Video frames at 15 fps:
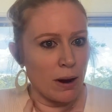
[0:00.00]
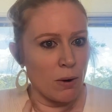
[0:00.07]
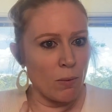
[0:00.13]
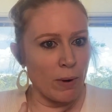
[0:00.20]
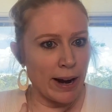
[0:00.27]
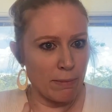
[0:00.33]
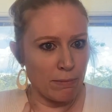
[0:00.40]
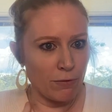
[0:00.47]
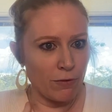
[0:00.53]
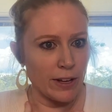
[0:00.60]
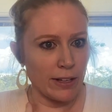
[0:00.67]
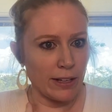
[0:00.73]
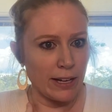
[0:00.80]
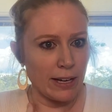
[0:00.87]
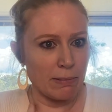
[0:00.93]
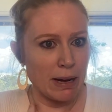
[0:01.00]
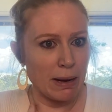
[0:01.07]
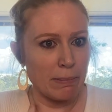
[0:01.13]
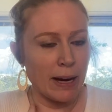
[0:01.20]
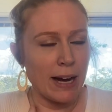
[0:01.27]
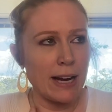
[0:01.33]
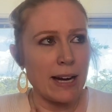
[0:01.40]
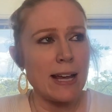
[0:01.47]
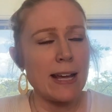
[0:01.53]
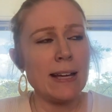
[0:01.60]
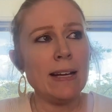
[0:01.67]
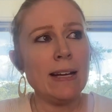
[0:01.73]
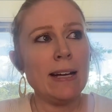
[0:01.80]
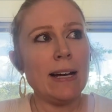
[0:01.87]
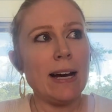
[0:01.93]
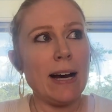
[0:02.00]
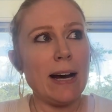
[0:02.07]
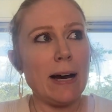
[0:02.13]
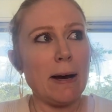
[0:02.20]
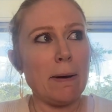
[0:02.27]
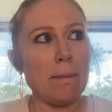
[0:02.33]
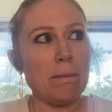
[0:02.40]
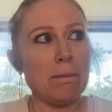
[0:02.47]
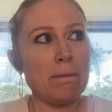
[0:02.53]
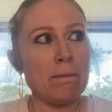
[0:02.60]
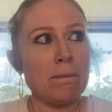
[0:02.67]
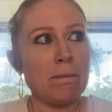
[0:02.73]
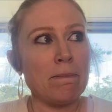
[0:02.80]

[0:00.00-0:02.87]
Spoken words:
like what I'm feeling in my body, um,